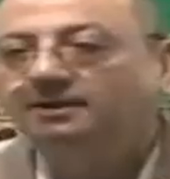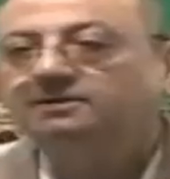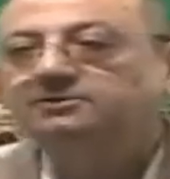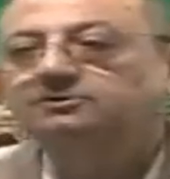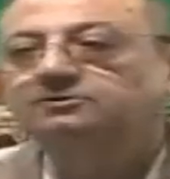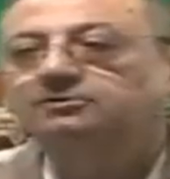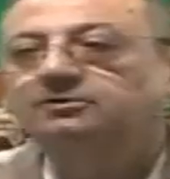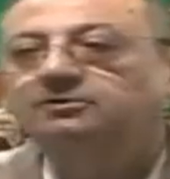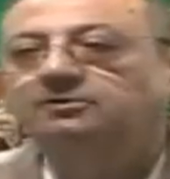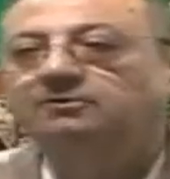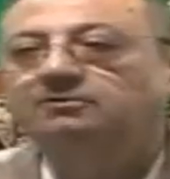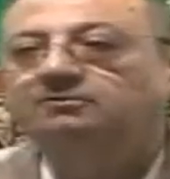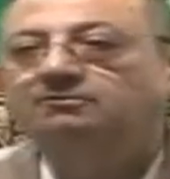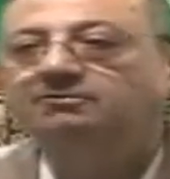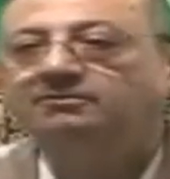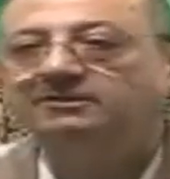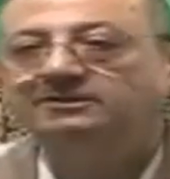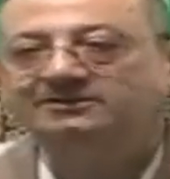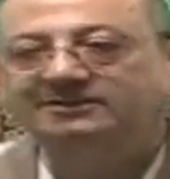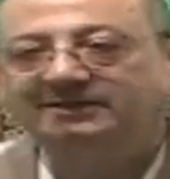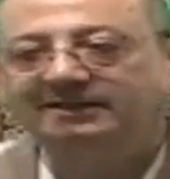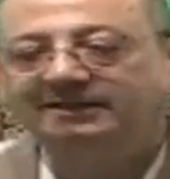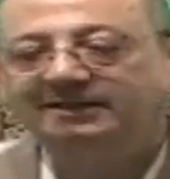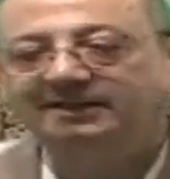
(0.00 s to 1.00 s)
So
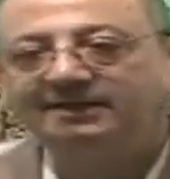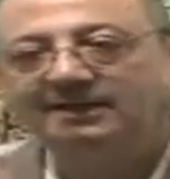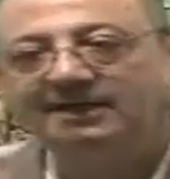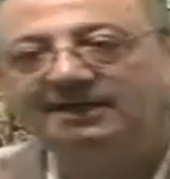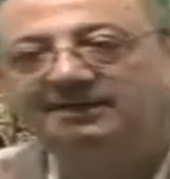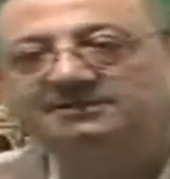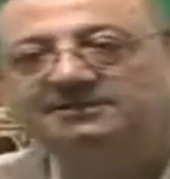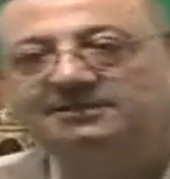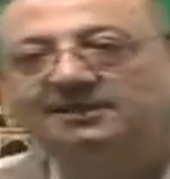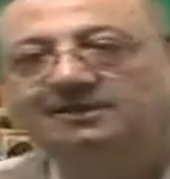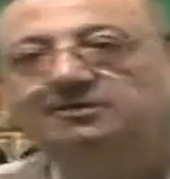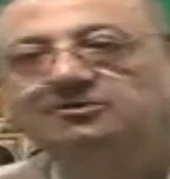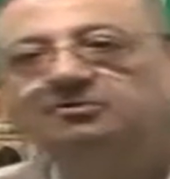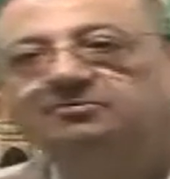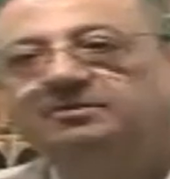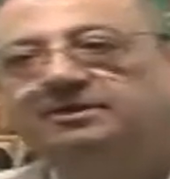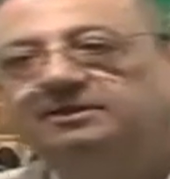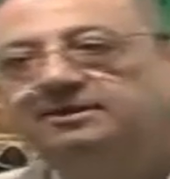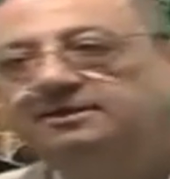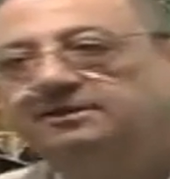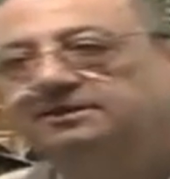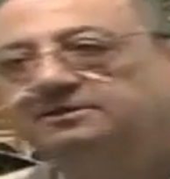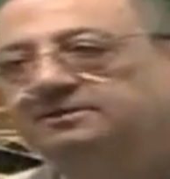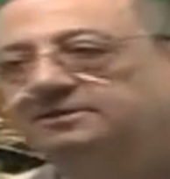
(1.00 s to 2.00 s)
once again, I tell you,
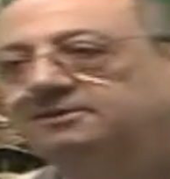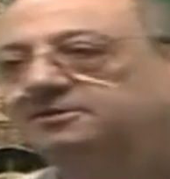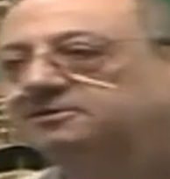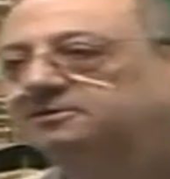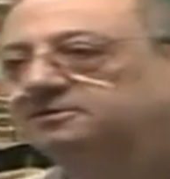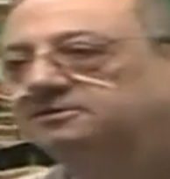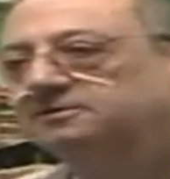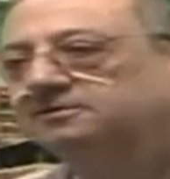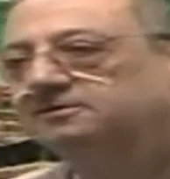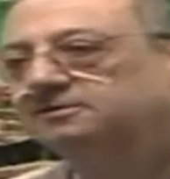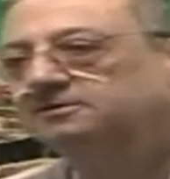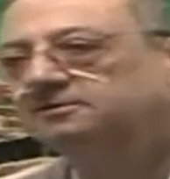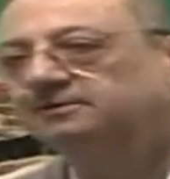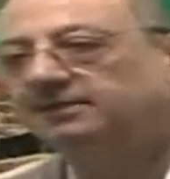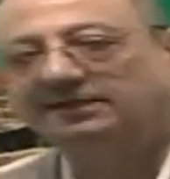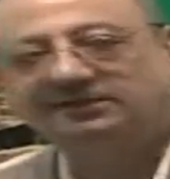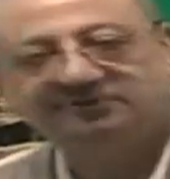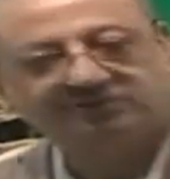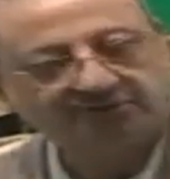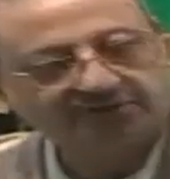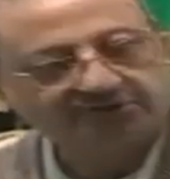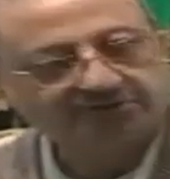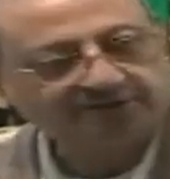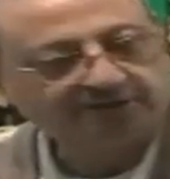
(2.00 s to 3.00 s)
brother, this
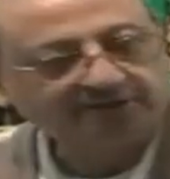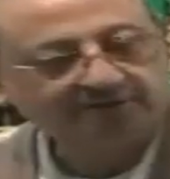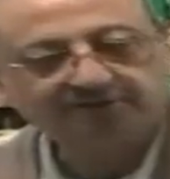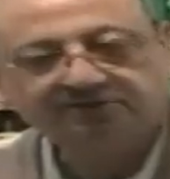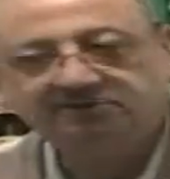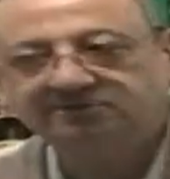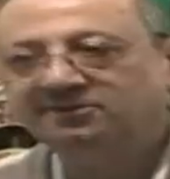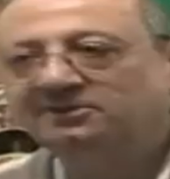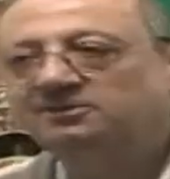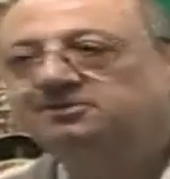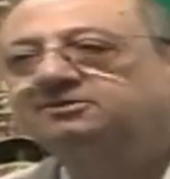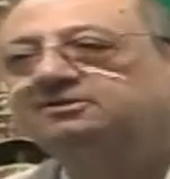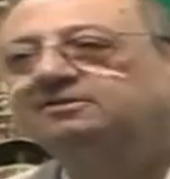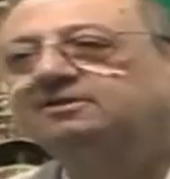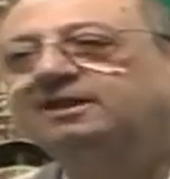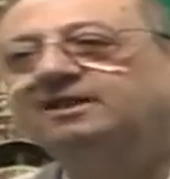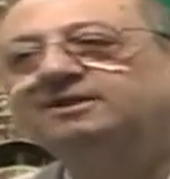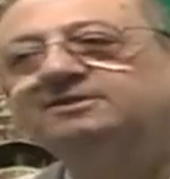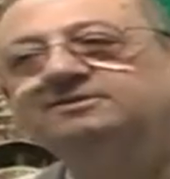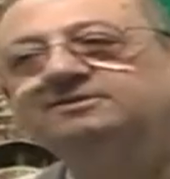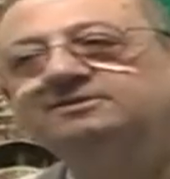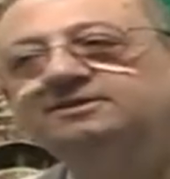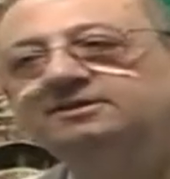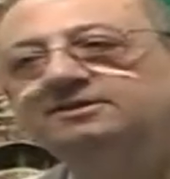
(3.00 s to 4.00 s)
and sisters, this
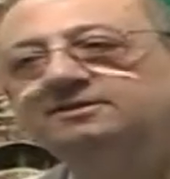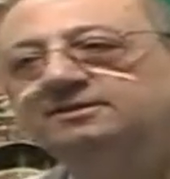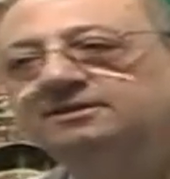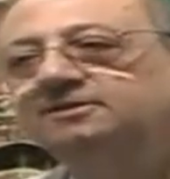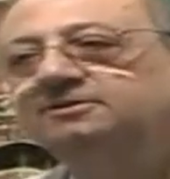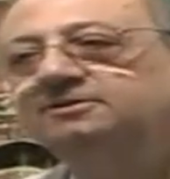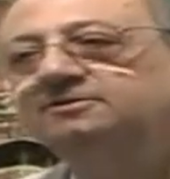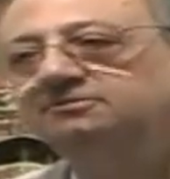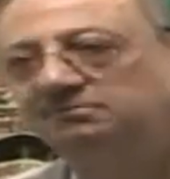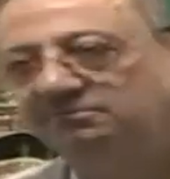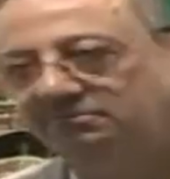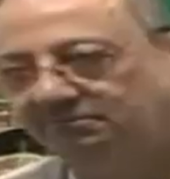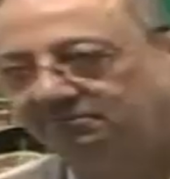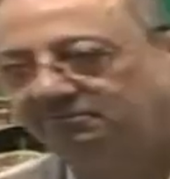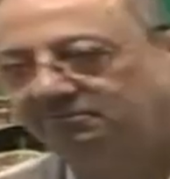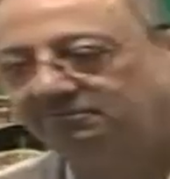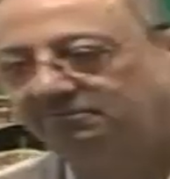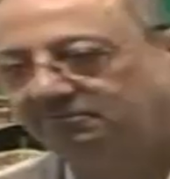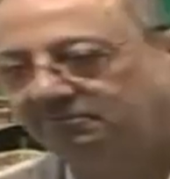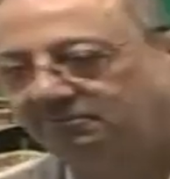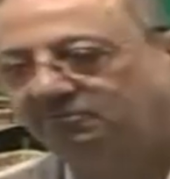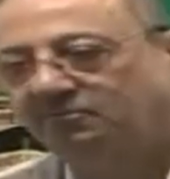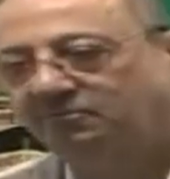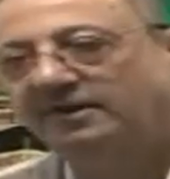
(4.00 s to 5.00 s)
lesson is
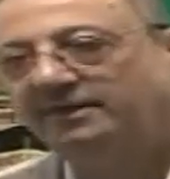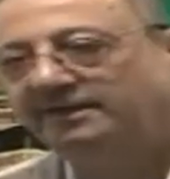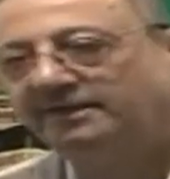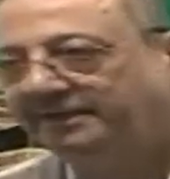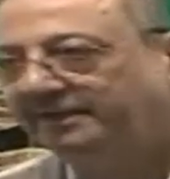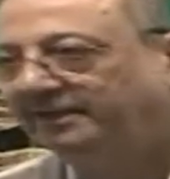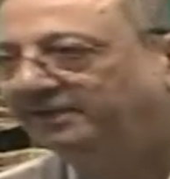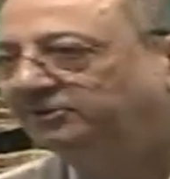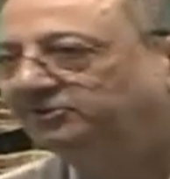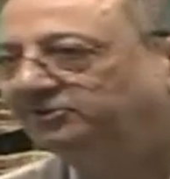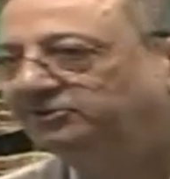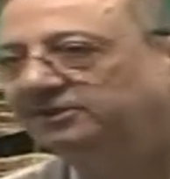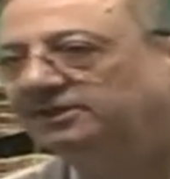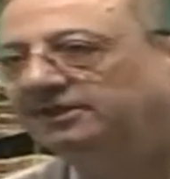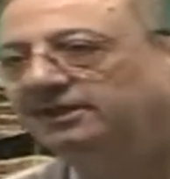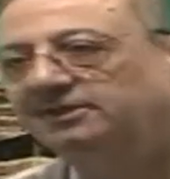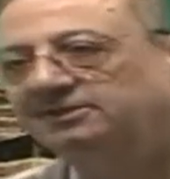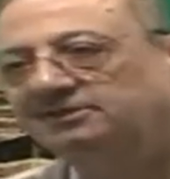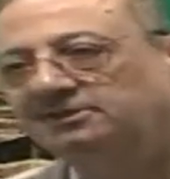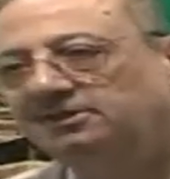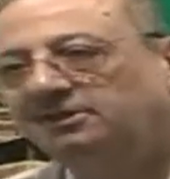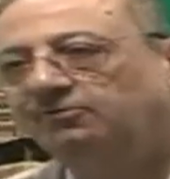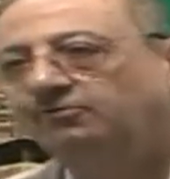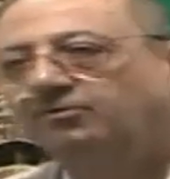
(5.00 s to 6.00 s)
quite easy,
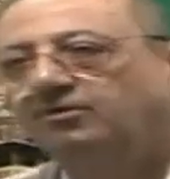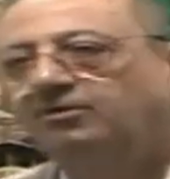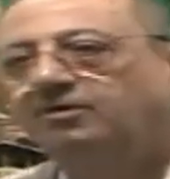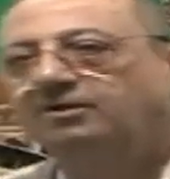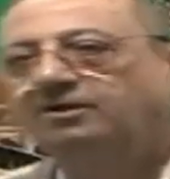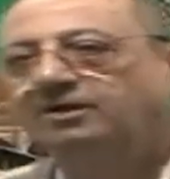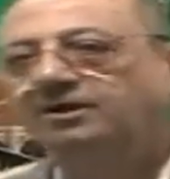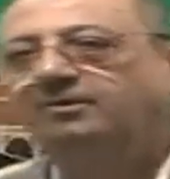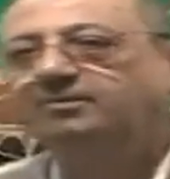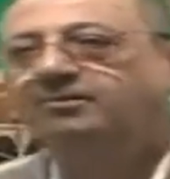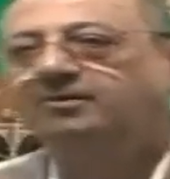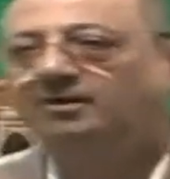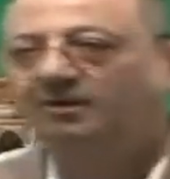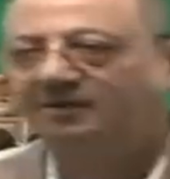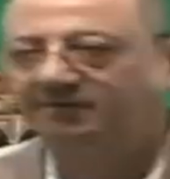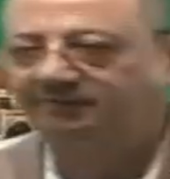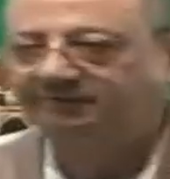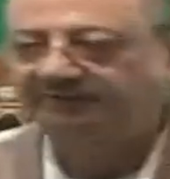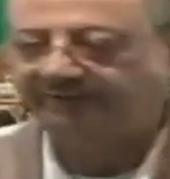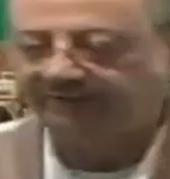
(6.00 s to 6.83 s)
except for a couple of